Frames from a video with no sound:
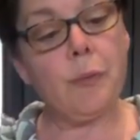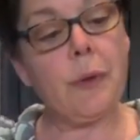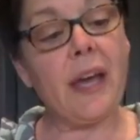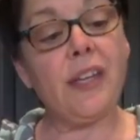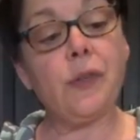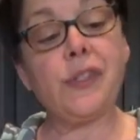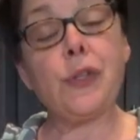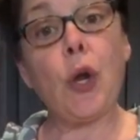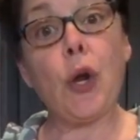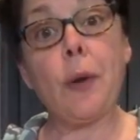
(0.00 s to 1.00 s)
I use
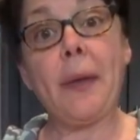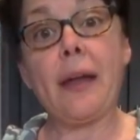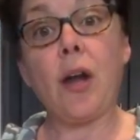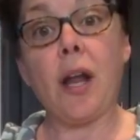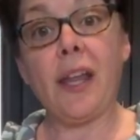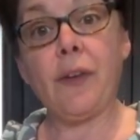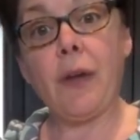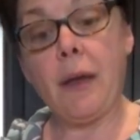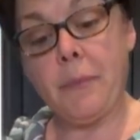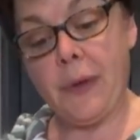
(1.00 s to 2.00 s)
herb and garlic
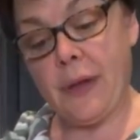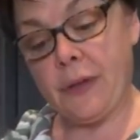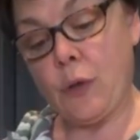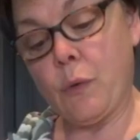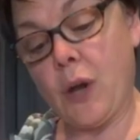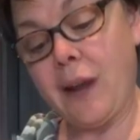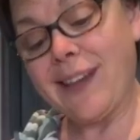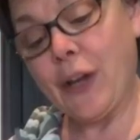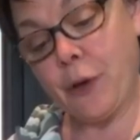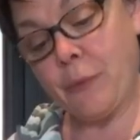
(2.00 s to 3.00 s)
rub. No, garlic
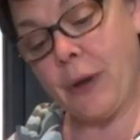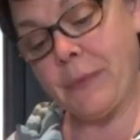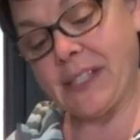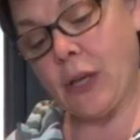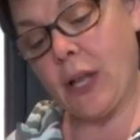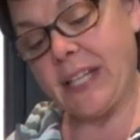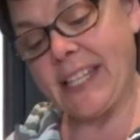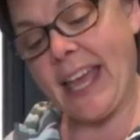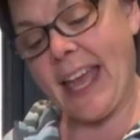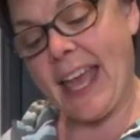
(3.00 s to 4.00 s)
herb rub it's called,
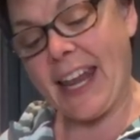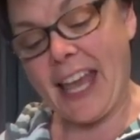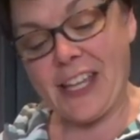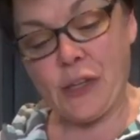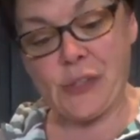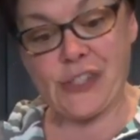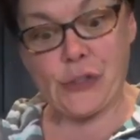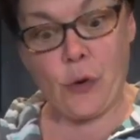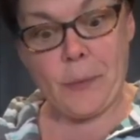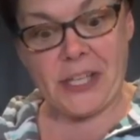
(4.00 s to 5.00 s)
and I use
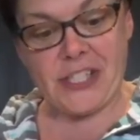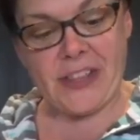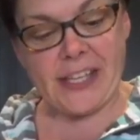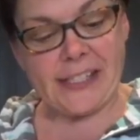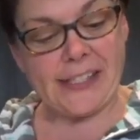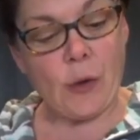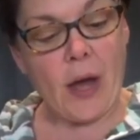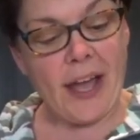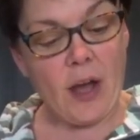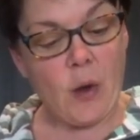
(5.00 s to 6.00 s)
so much of this. So
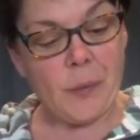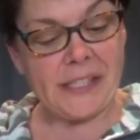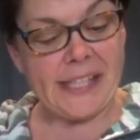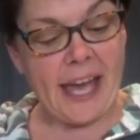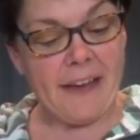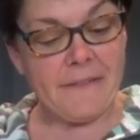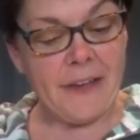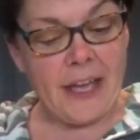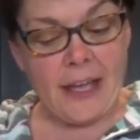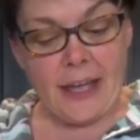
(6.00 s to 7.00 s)
I always have
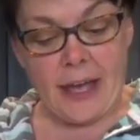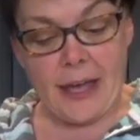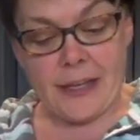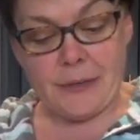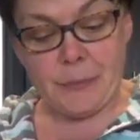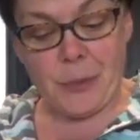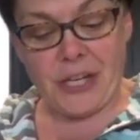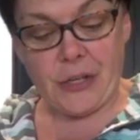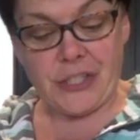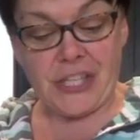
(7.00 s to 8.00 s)

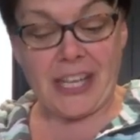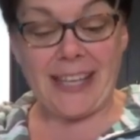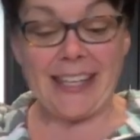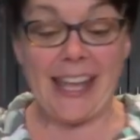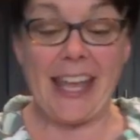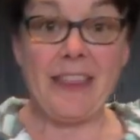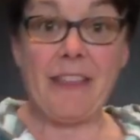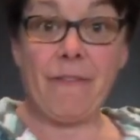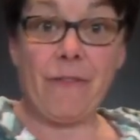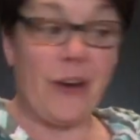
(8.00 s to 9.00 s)
pre-cooked chicken in the
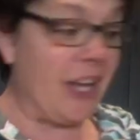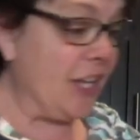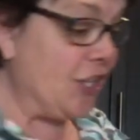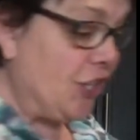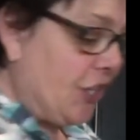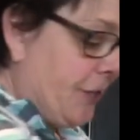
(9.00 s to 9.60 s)
fridge